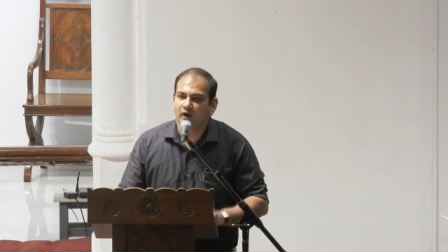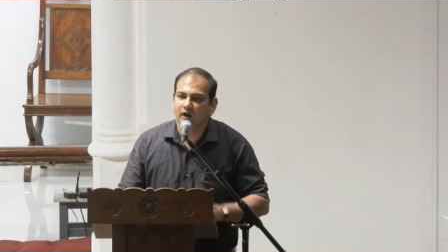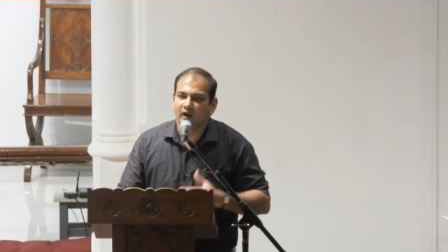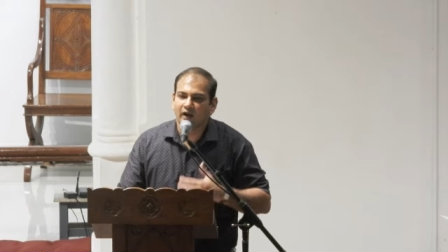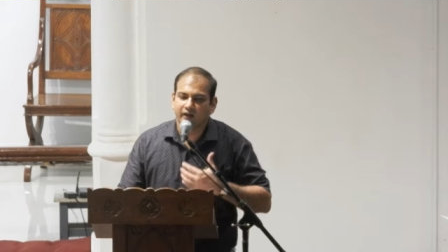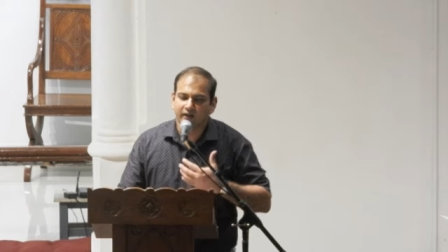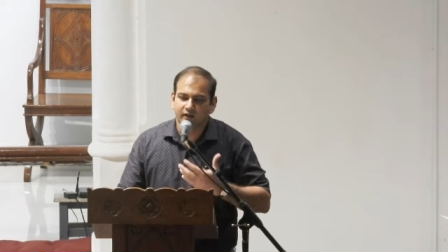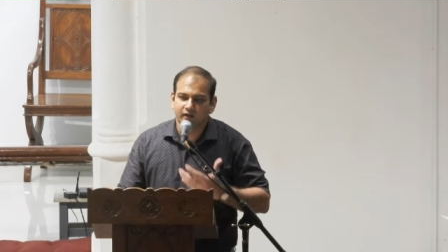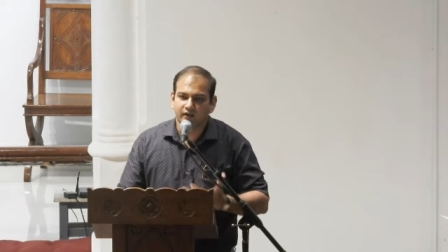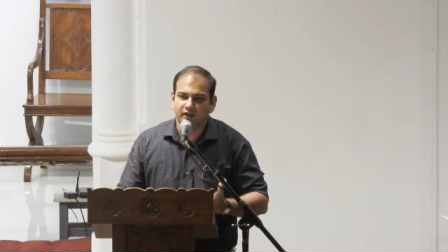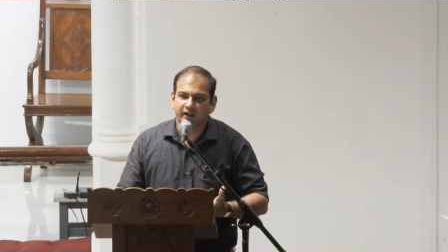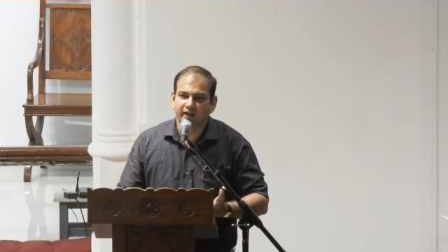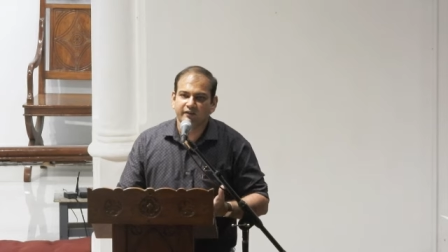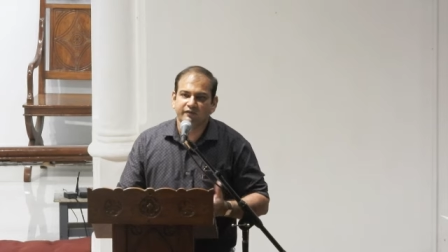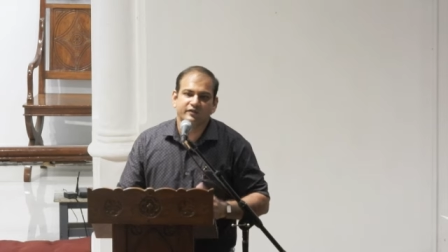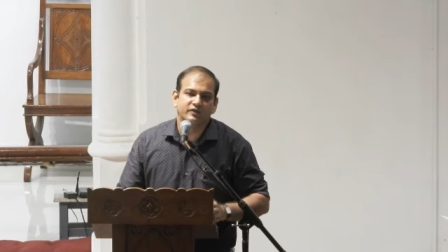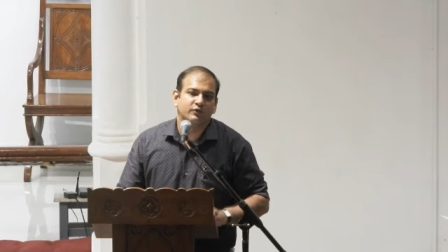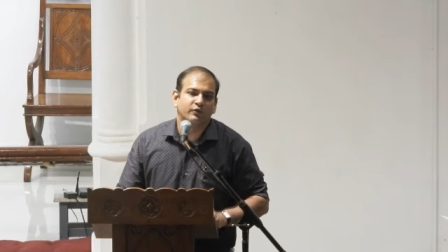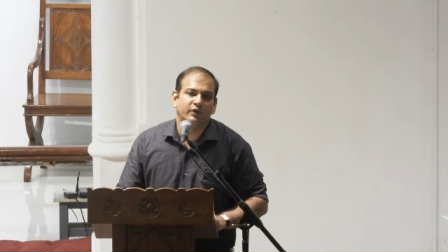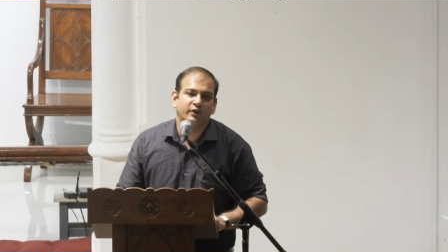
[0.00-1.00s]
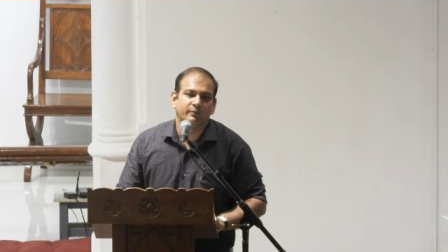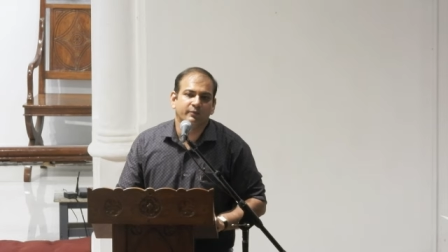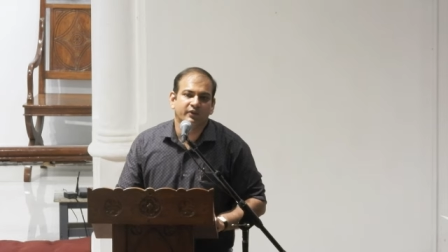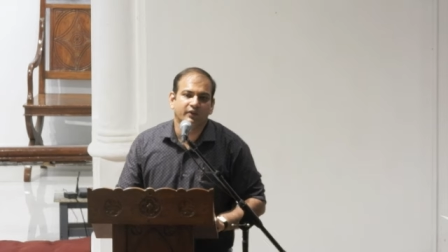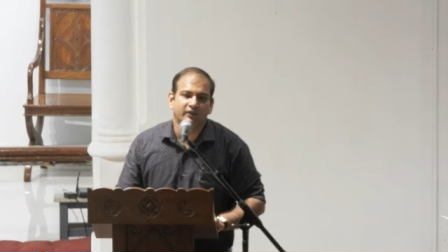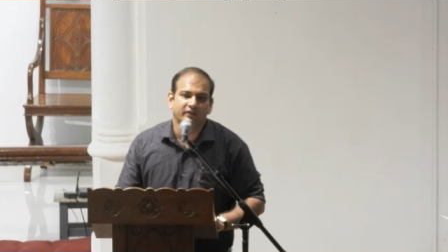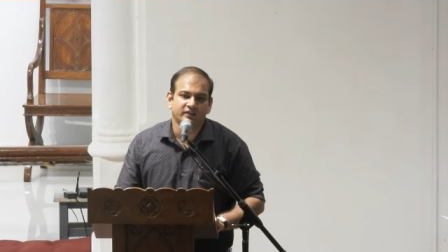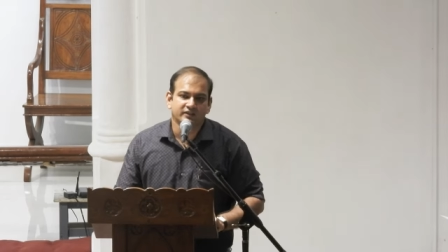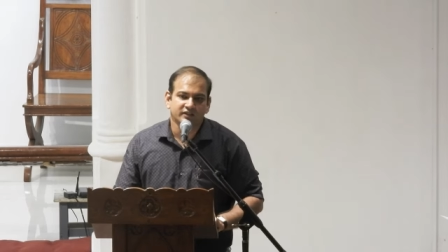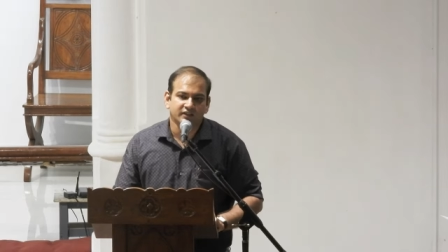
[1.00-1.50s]
our life is going to
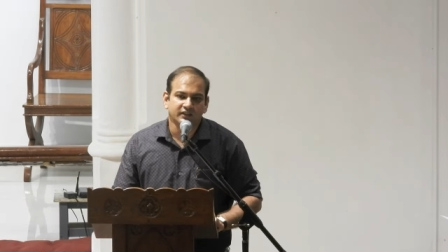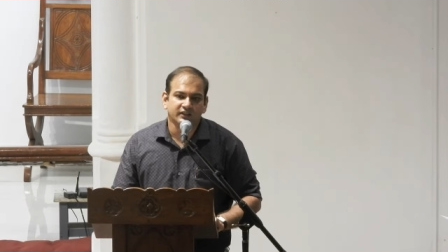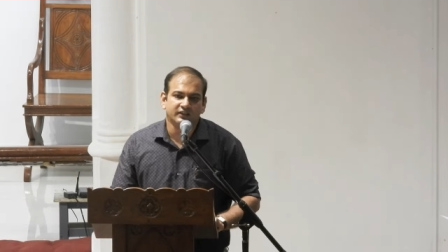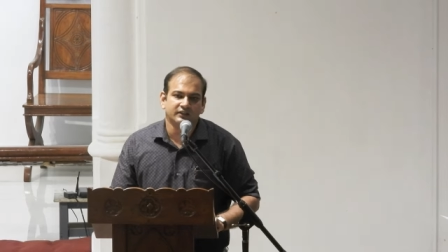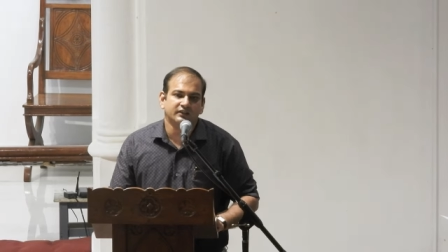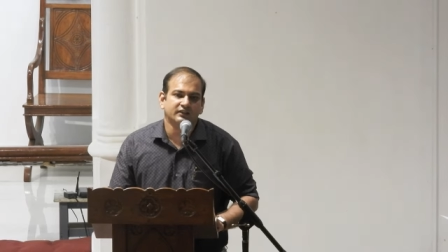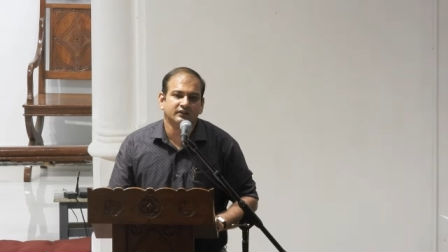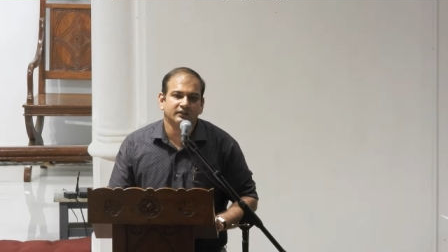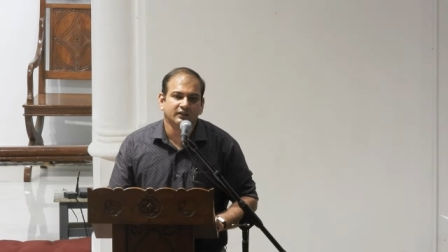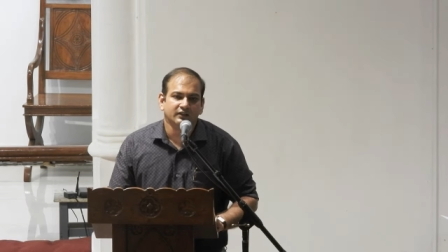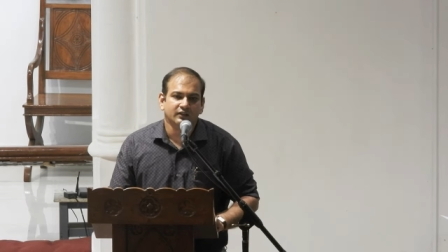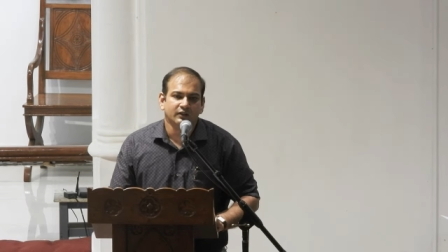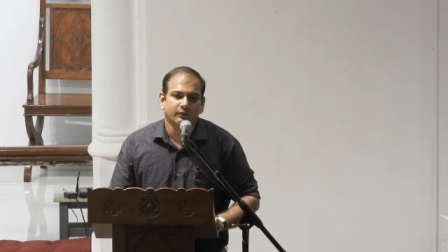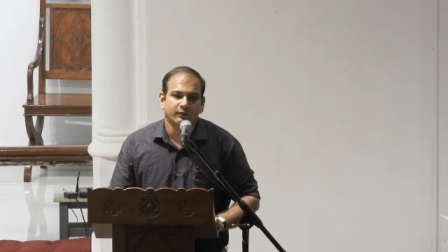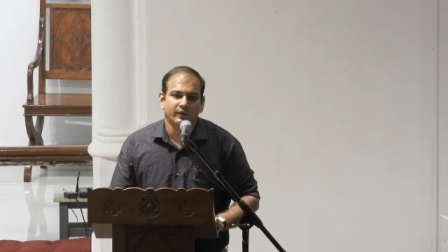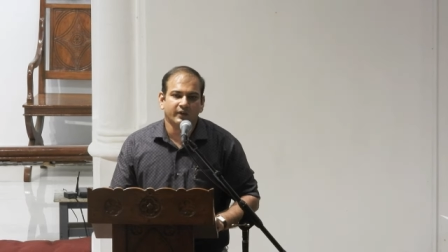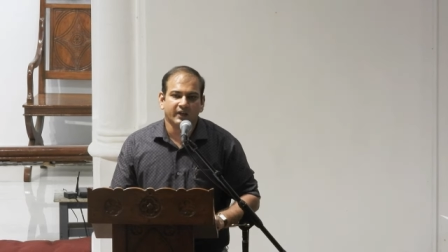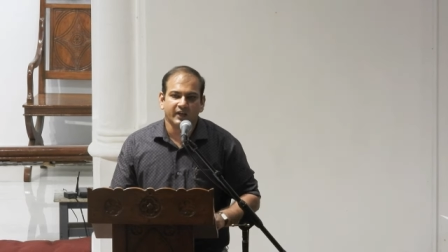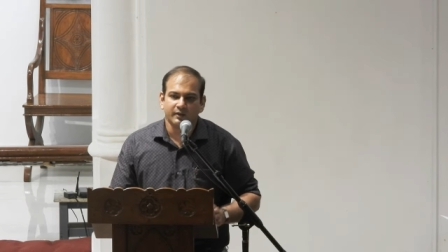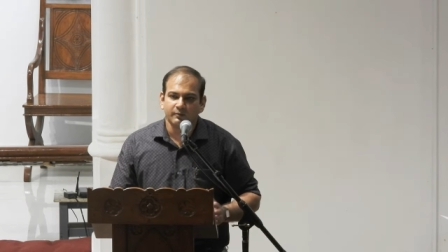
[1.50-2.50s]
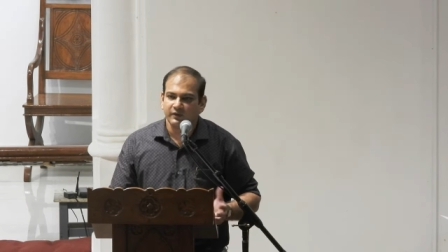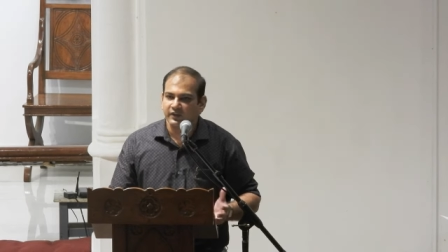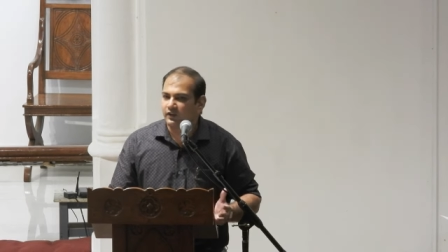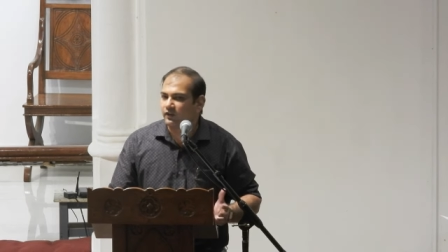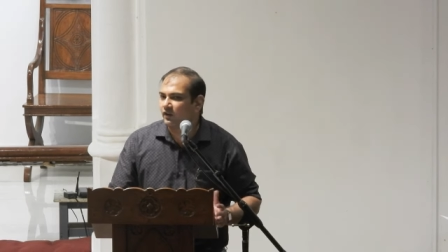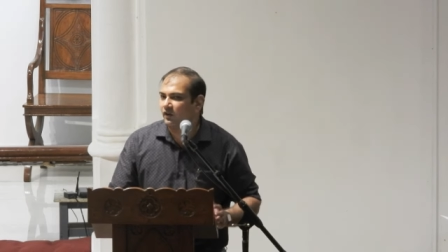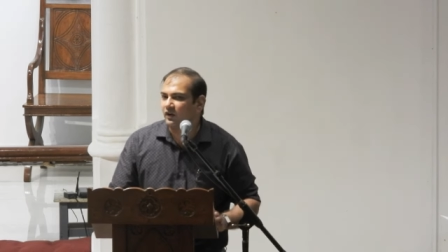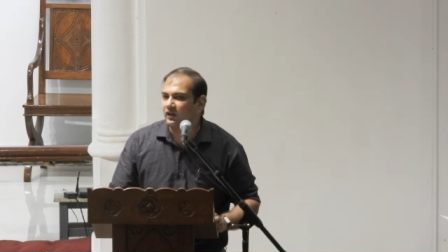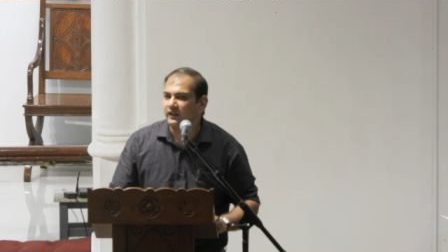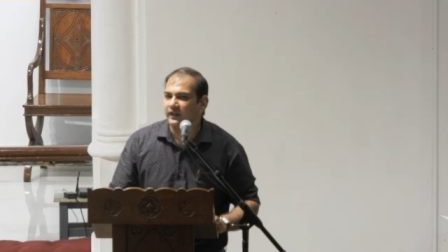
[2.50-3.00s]
be on this earth. We can be
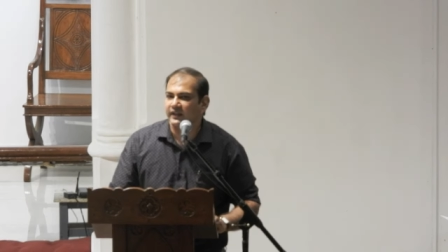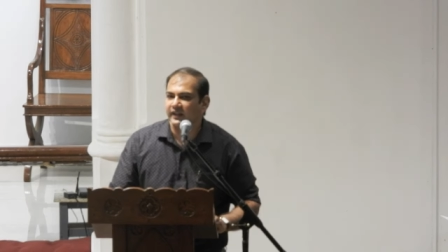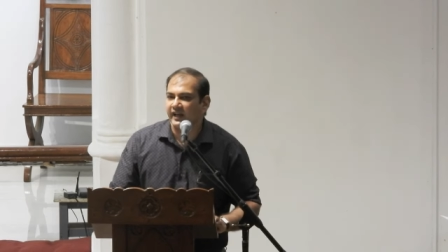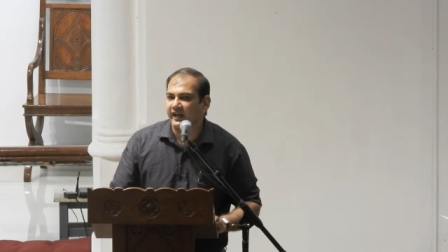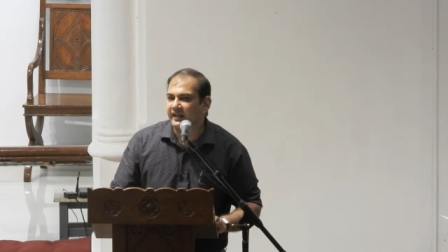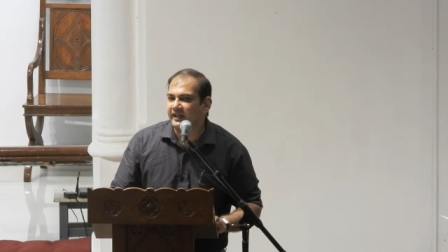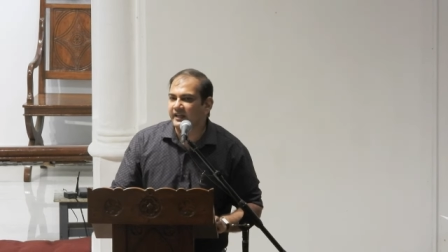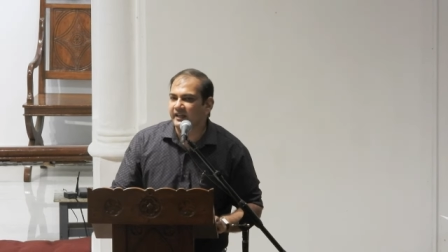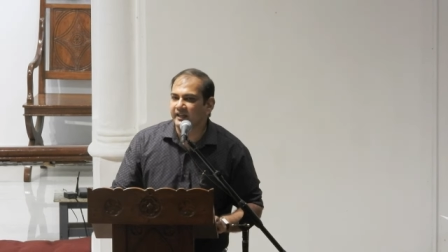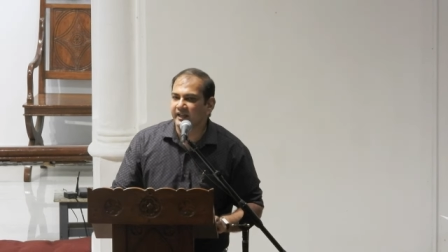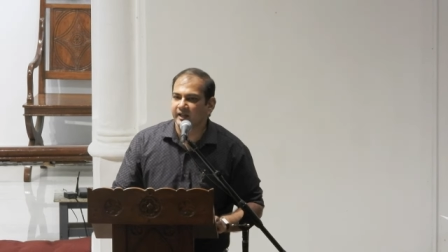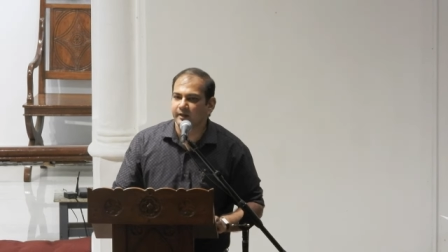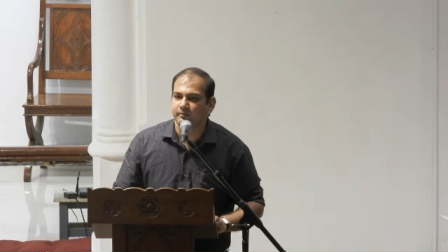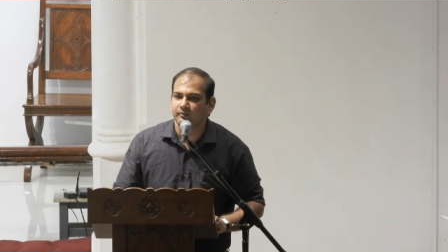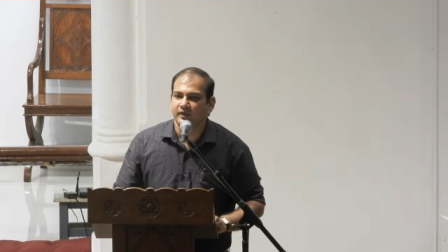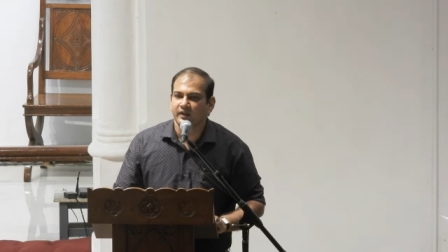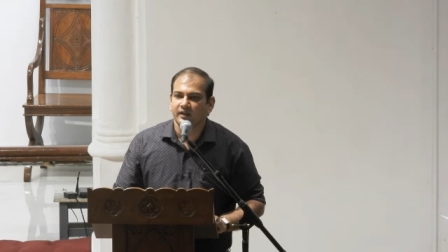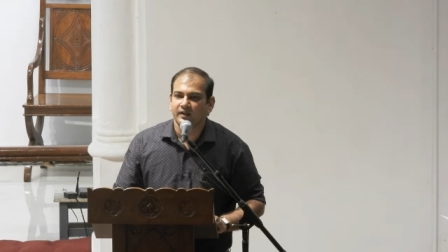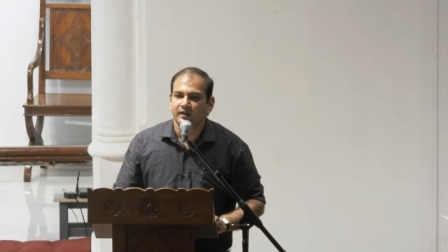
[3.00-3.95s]
called at any time.